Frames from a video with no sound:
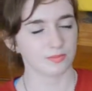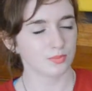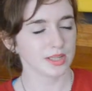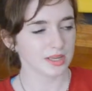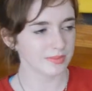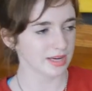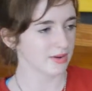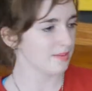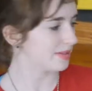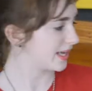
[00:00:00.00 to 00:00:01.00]
With there being a
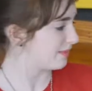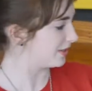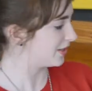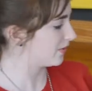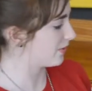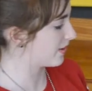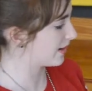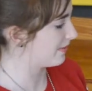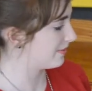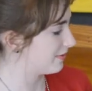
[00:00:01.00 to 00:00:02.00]
ramp in the game this year, we
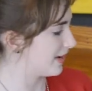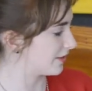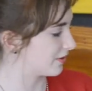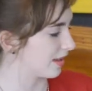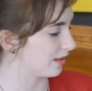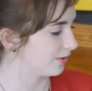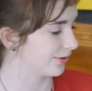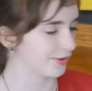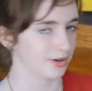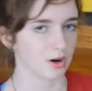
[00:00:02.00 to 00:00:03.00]
wanted to make sure that
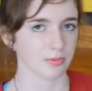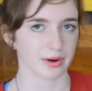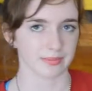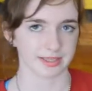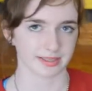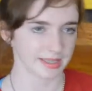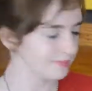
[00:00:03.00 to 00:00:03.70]
Lulu could go up a ramp easily.